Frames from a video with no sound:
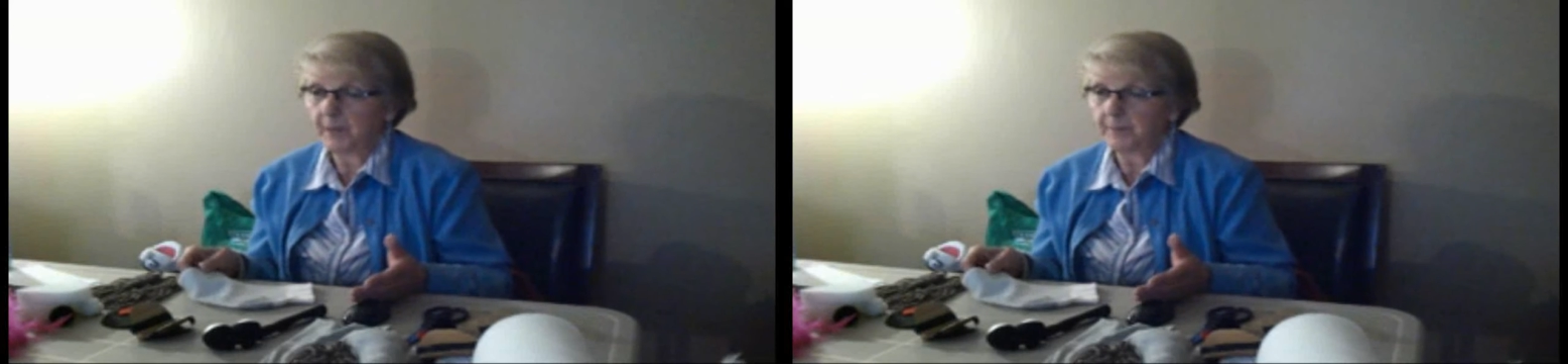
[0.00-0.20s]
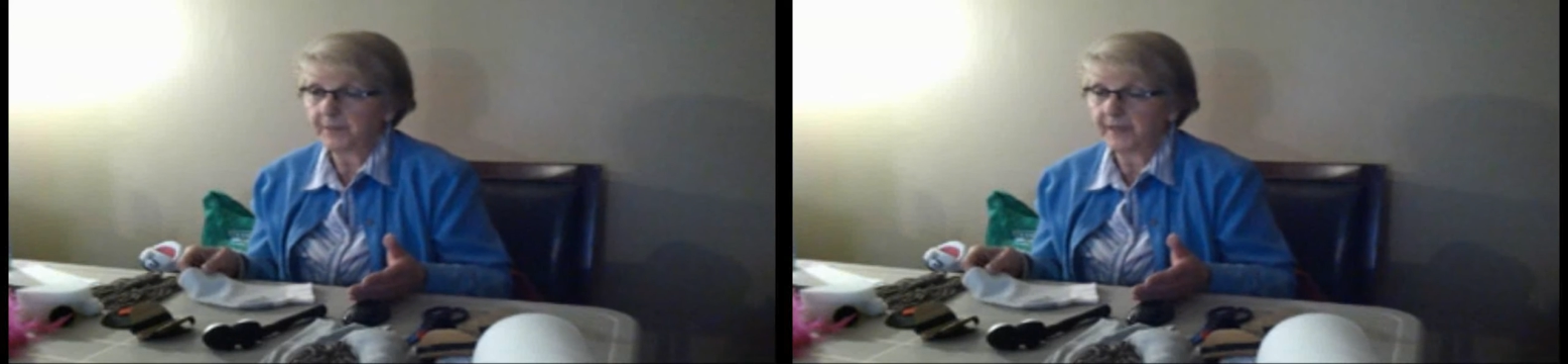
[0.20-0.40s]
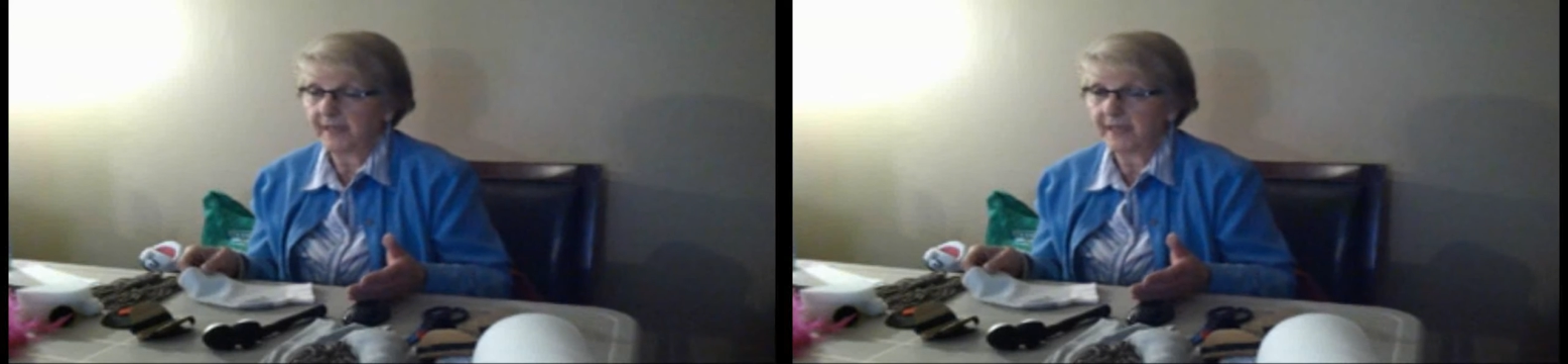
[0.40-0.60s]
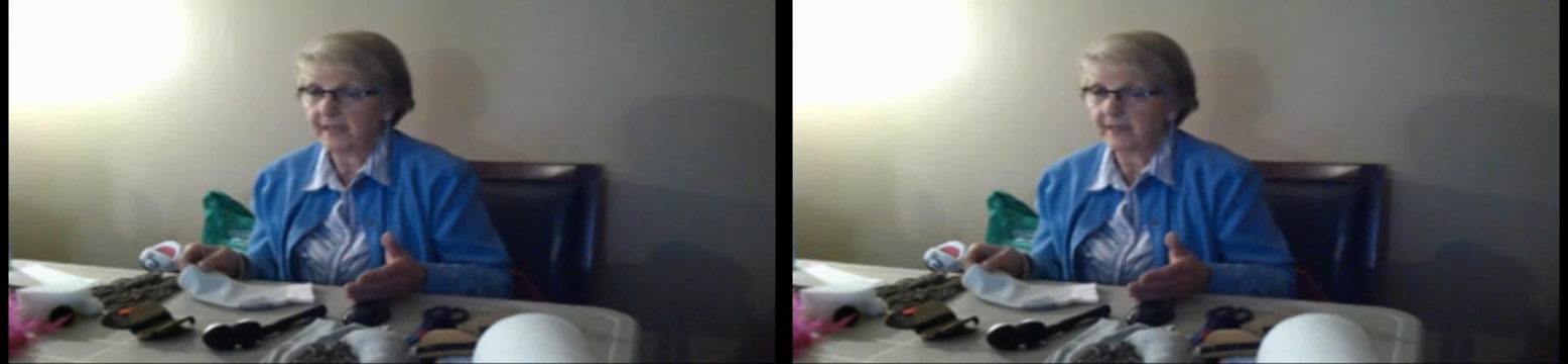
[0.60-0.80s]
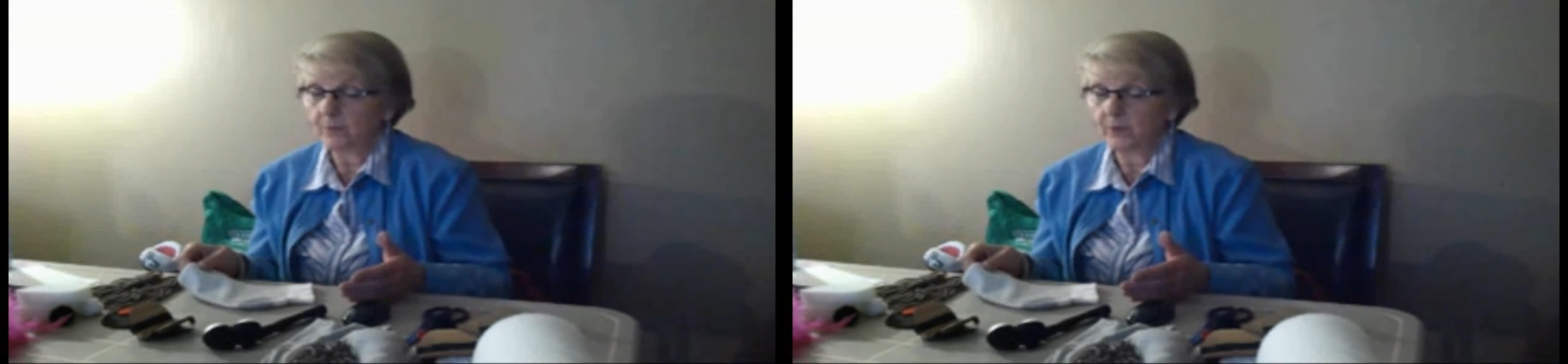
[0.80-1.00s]
puppet they
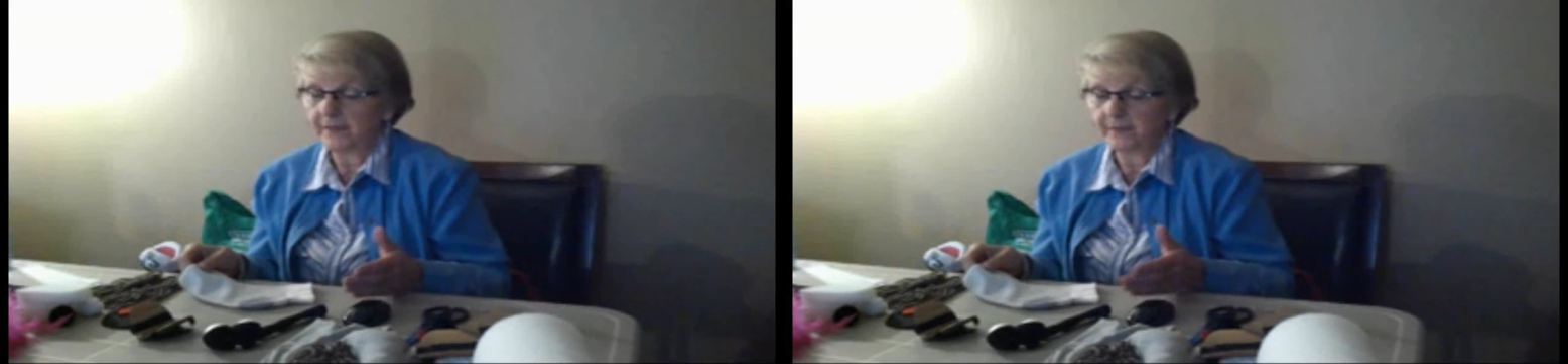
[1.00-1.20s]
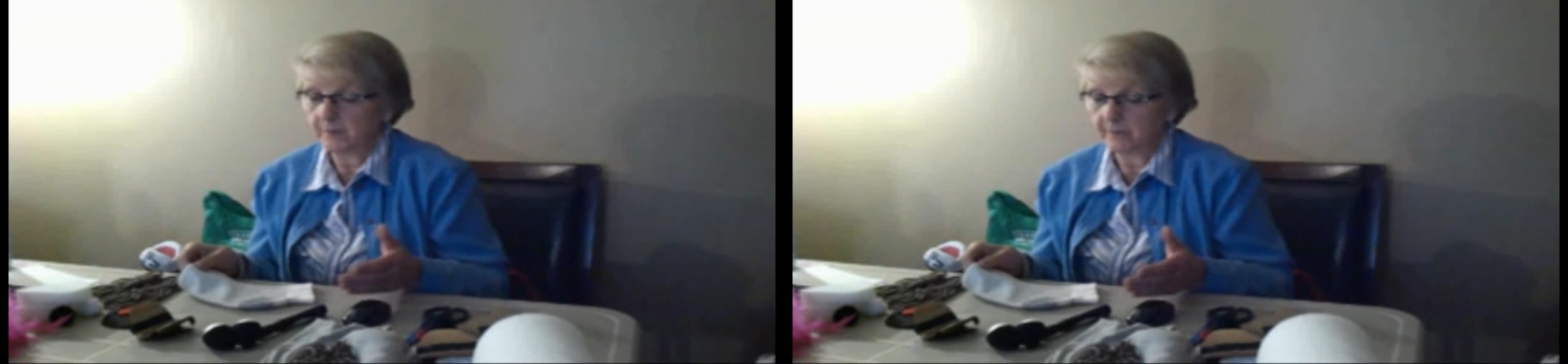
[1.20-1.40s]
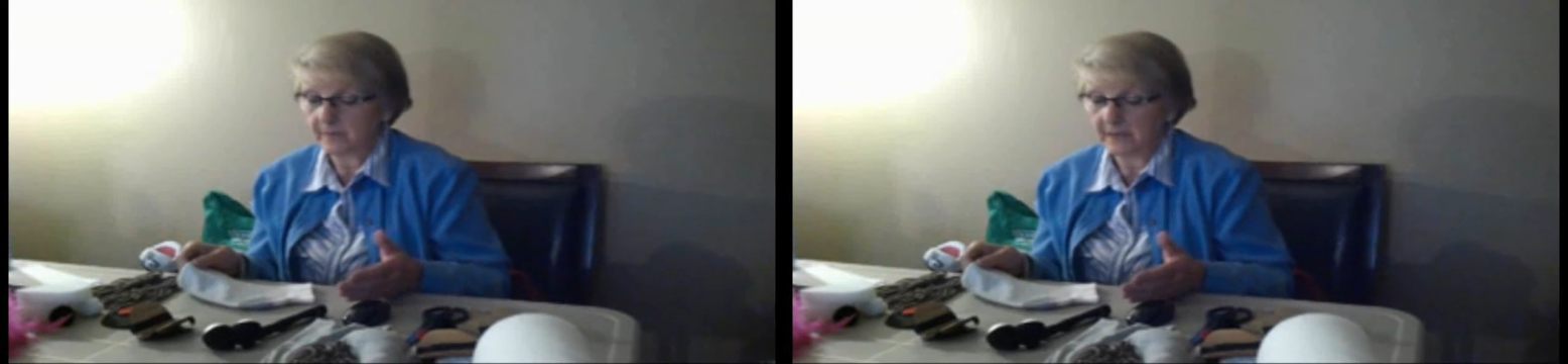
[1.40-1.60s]
have, or whatever